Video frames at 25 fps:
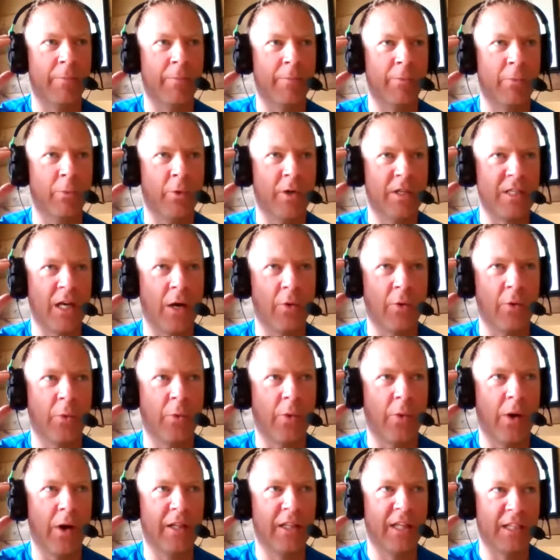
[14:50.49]
which
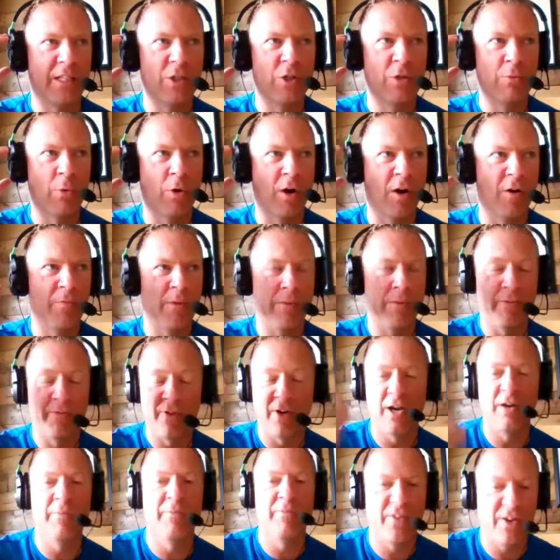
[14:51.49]
I'd like to do more of. I'm very,
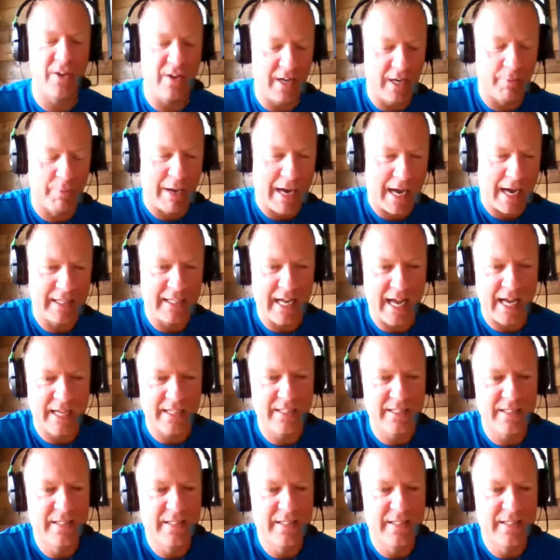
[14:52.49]
very into podcasts.